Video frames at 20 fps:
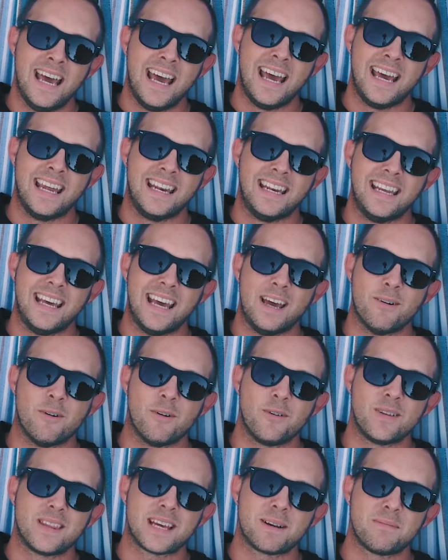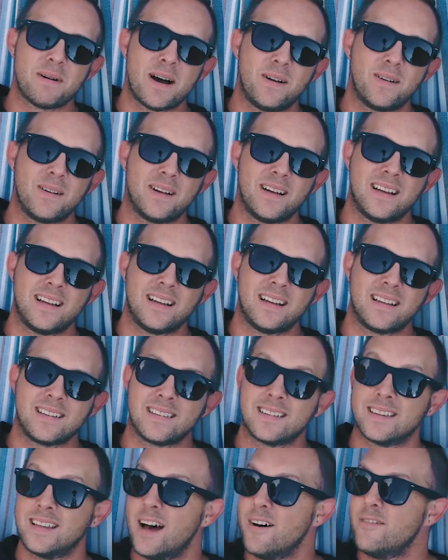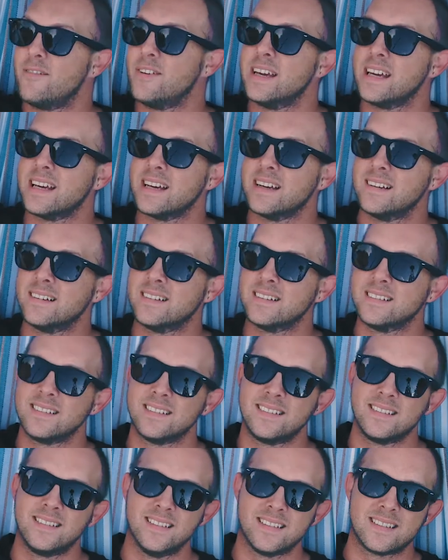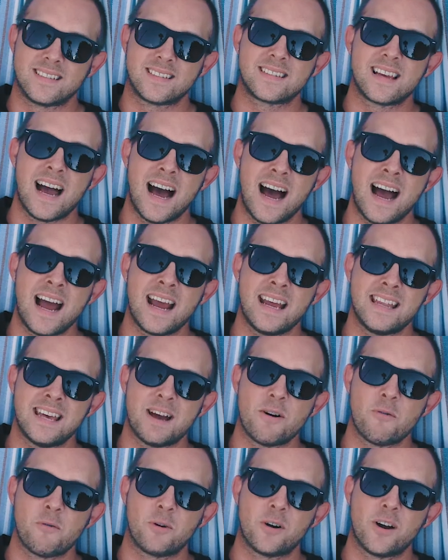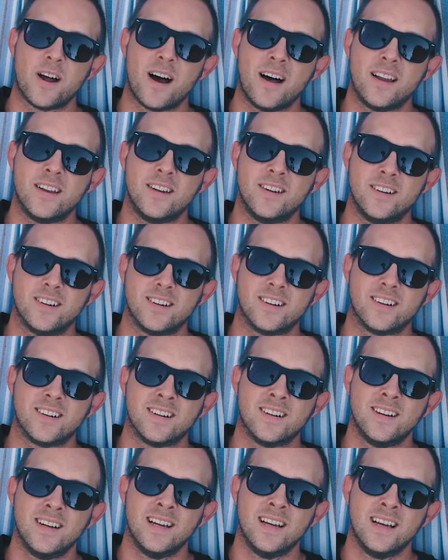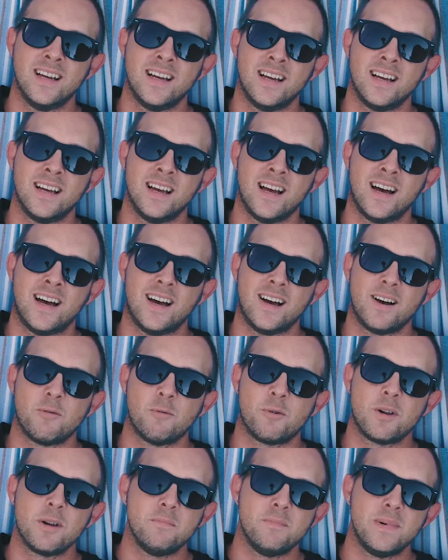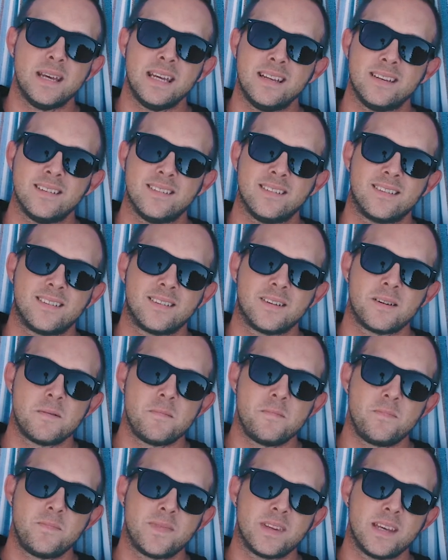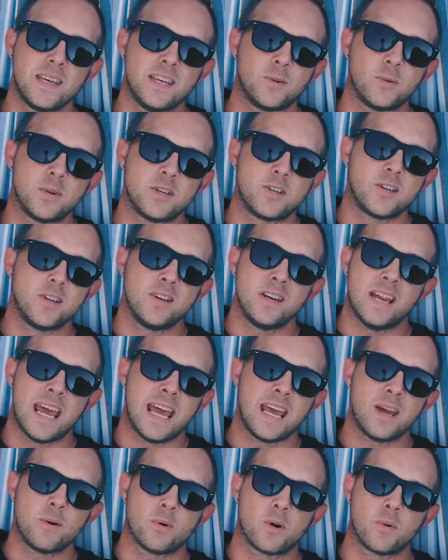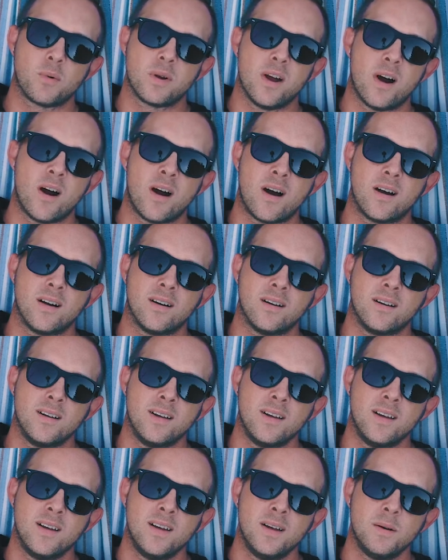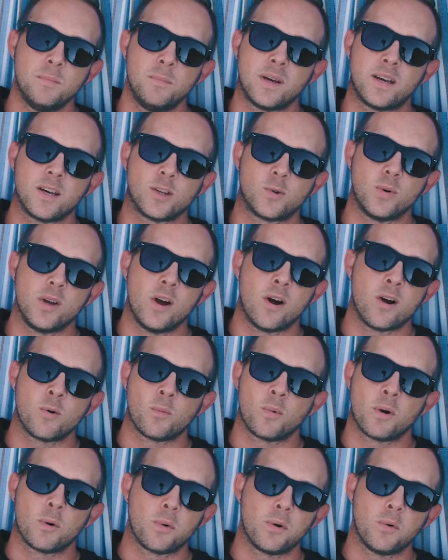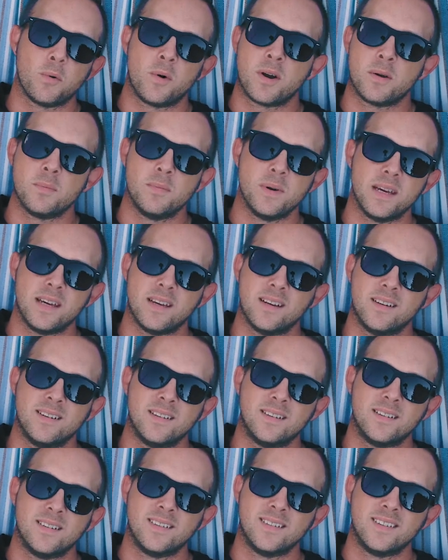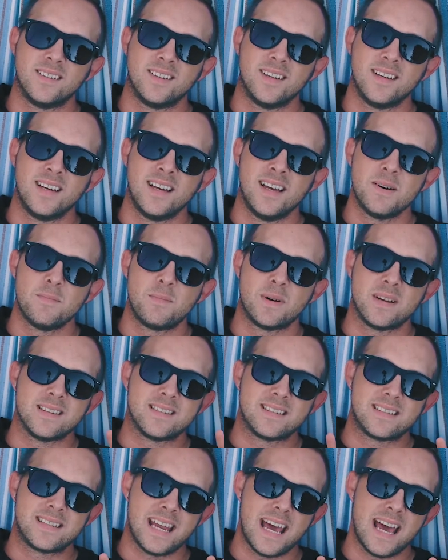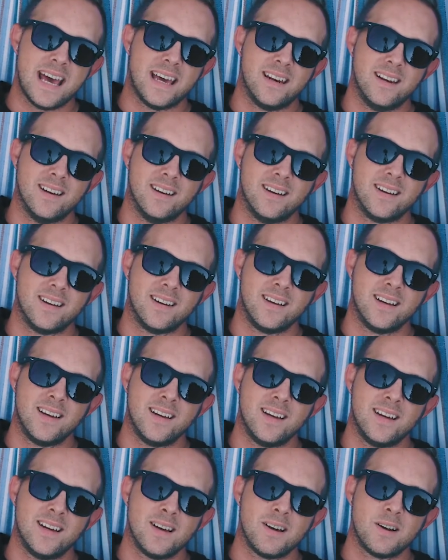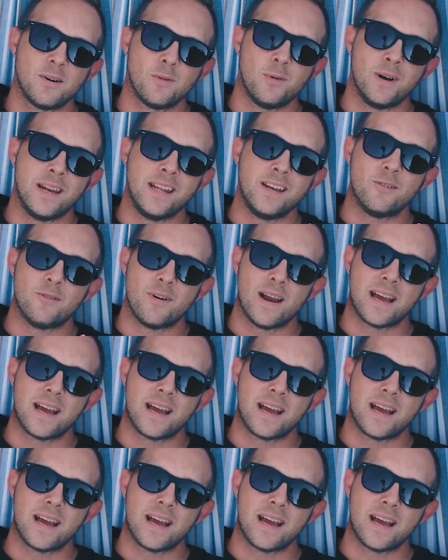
And when we think about loving the sky that we're under, what it means is we shouldn't hate where we are because we aren't where we want to be. But instead, we need to